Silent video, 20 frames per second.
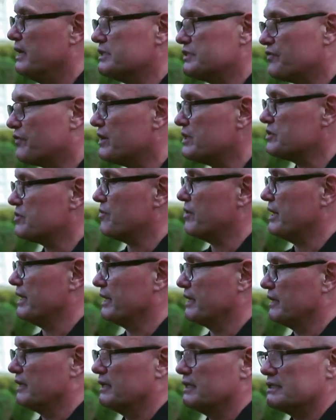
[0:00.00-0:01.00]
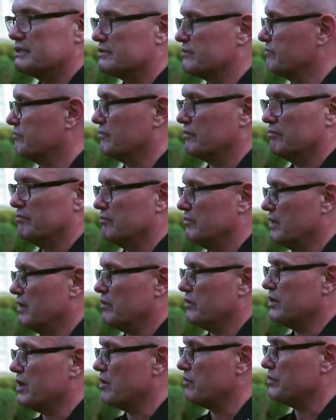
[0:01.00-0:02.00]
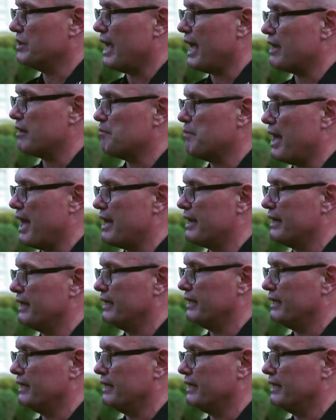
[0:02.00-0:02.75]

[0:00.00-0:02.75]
It's frustrating. It's no, no doubt about